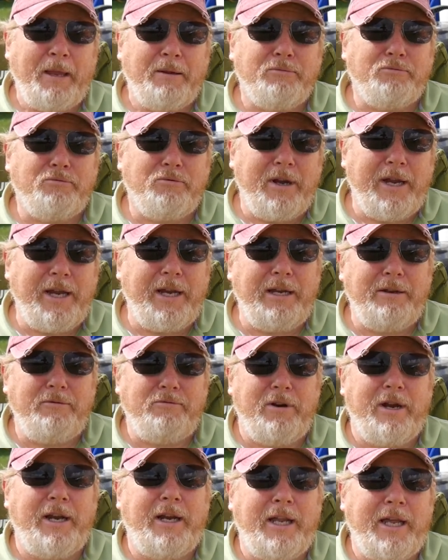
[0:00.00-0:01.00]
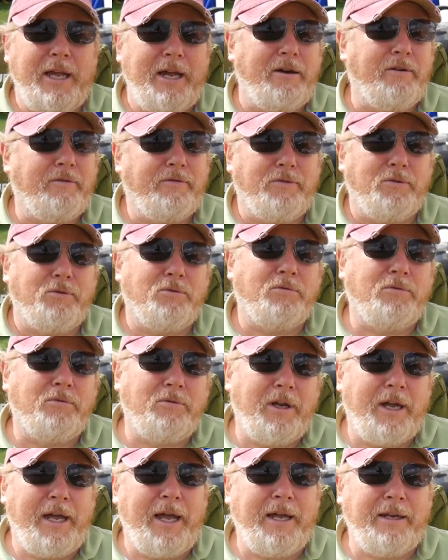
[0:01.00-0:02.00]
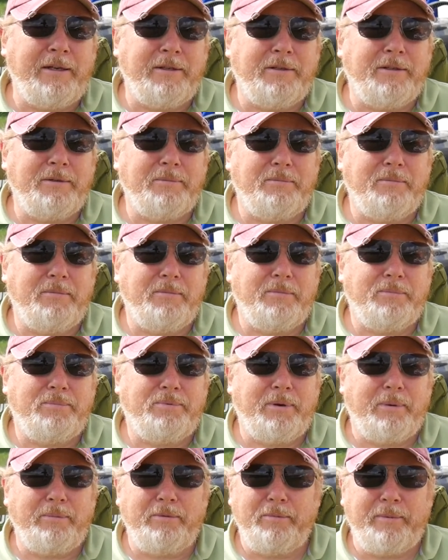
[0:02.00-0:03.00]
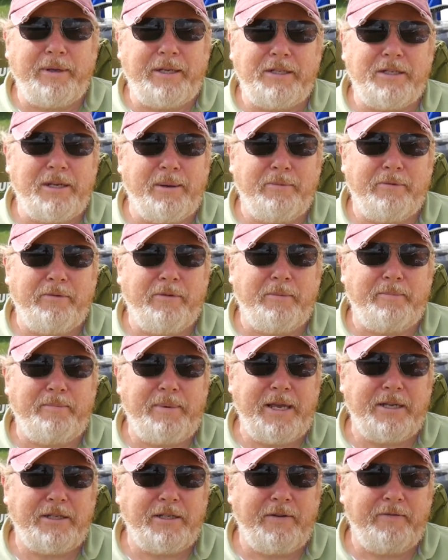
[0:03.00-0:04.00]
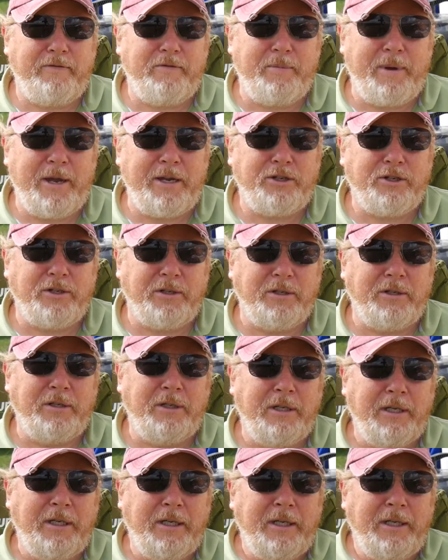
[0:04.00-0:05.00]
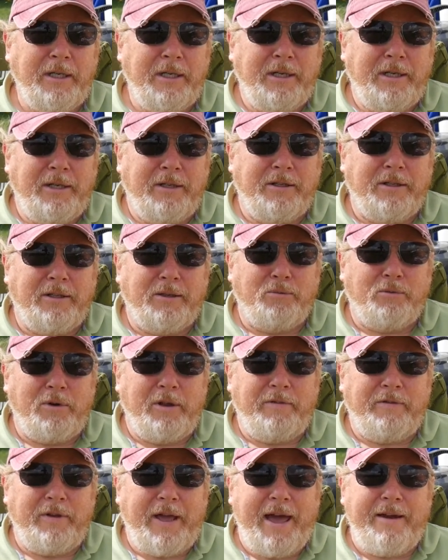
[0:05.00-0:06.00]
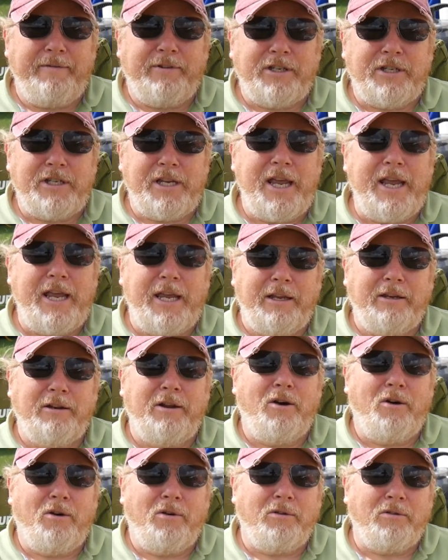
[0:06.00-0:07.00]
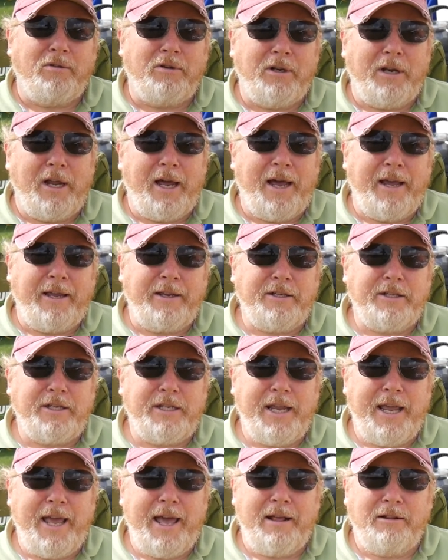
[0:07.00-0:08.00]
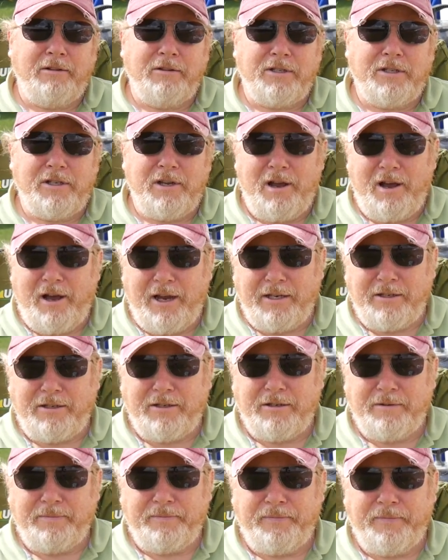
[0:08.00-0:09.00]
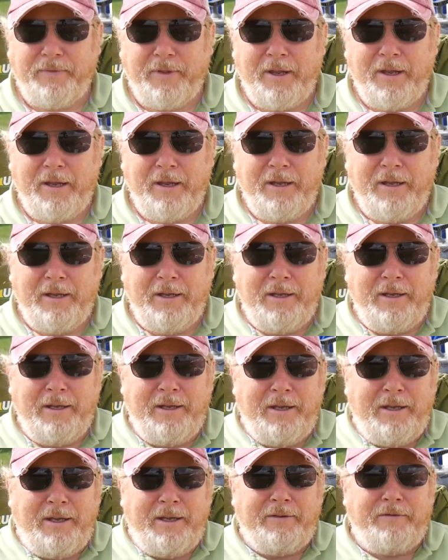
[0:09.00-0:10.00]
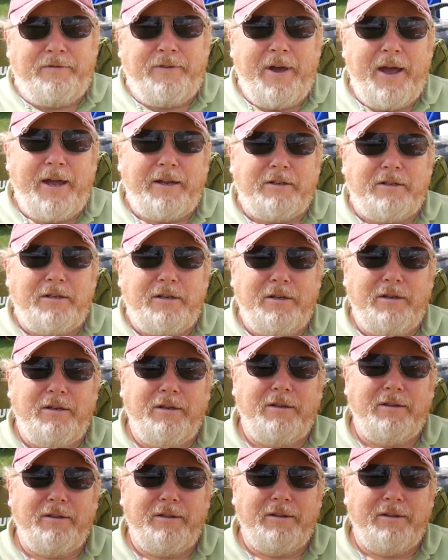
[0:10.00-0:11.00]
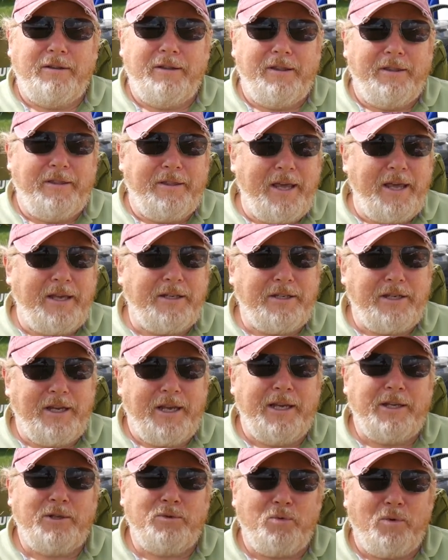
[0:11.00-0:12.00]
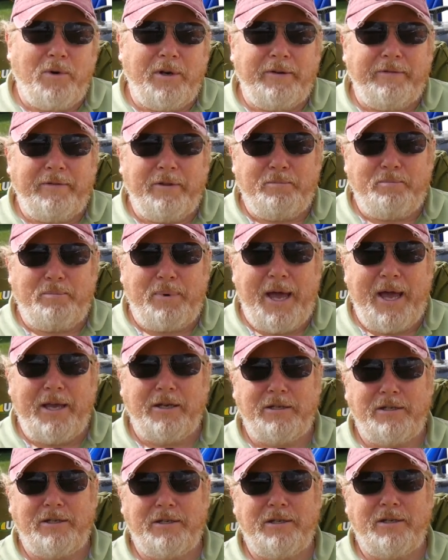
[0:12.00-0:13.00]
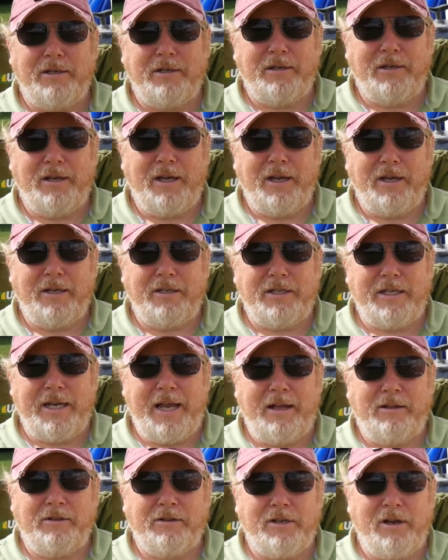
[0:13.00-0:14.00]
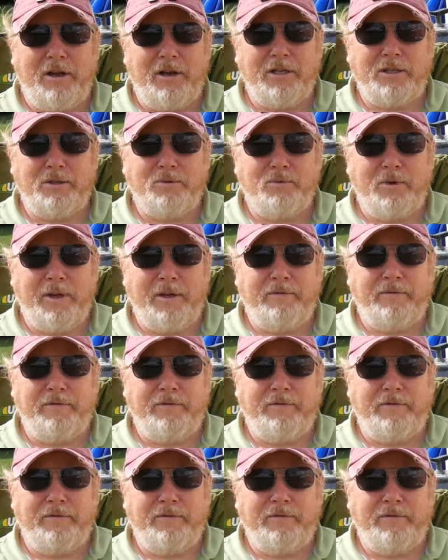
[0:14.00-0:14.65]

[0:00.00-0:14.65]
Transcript: Really, really helpful, and probably some of the best information that we've ever seen on a CL site. In fact, this is one of the best uh, CL sites we've